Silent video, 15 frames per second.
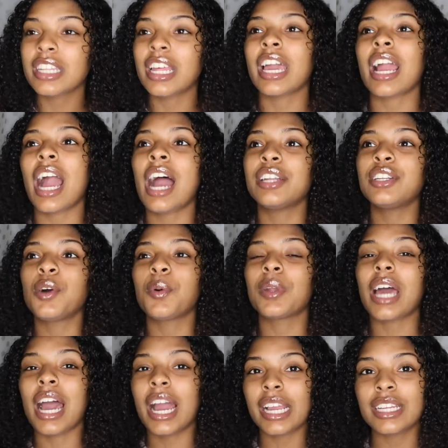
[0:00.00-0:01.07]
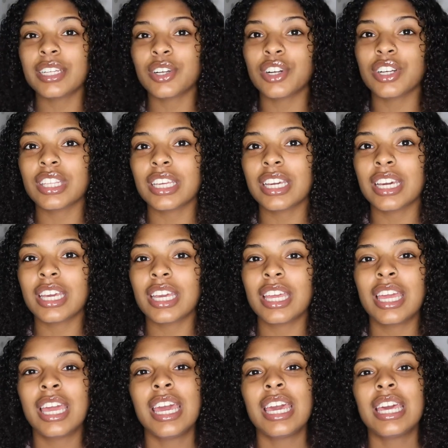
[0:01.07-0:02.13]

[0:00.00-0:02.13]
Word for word: Like I know when I get a curly cut,